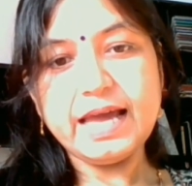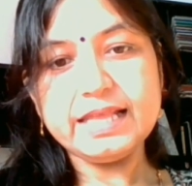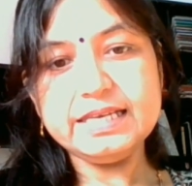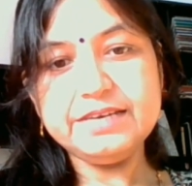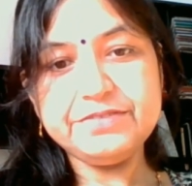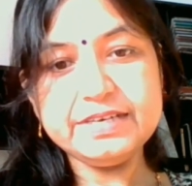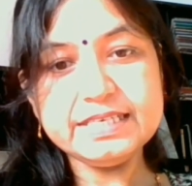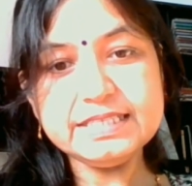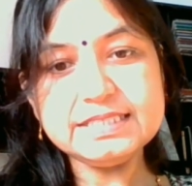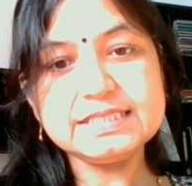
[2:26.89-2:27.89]
and the
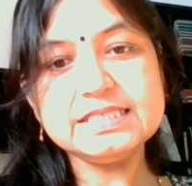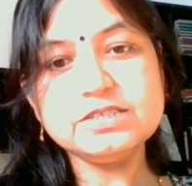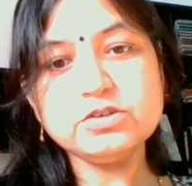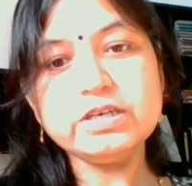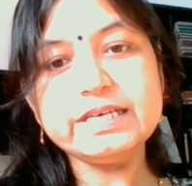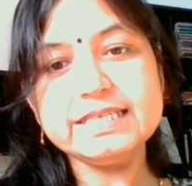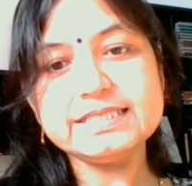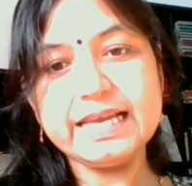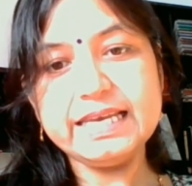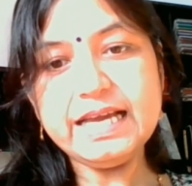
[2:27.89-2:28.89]
defendants did not
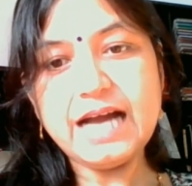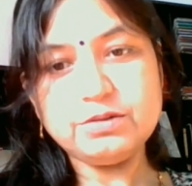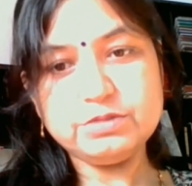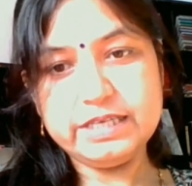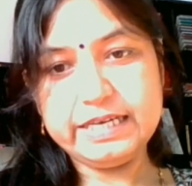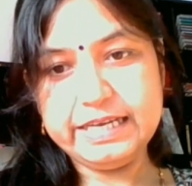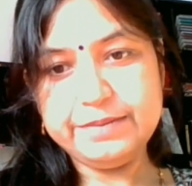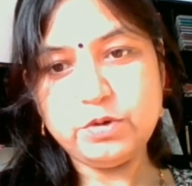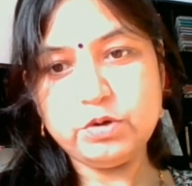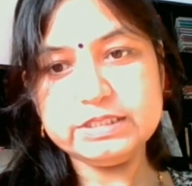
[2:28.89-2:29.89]
raise any
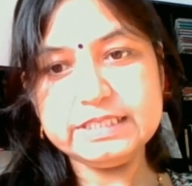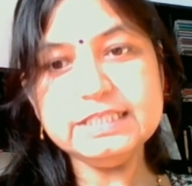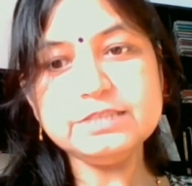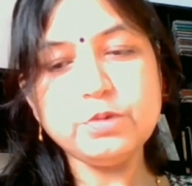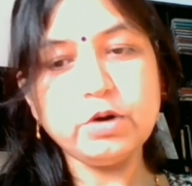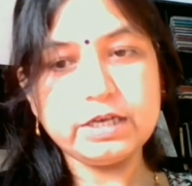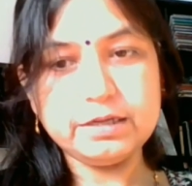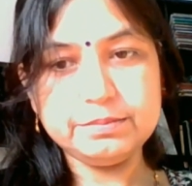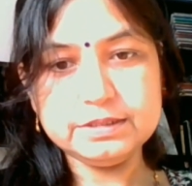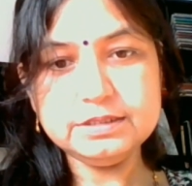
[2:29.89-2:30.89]
counterclaim on these plot
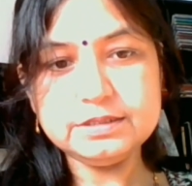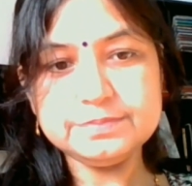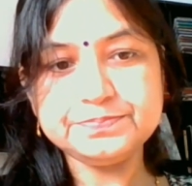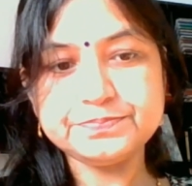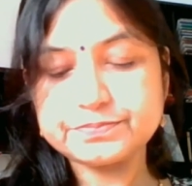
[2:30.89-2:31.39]
numbers,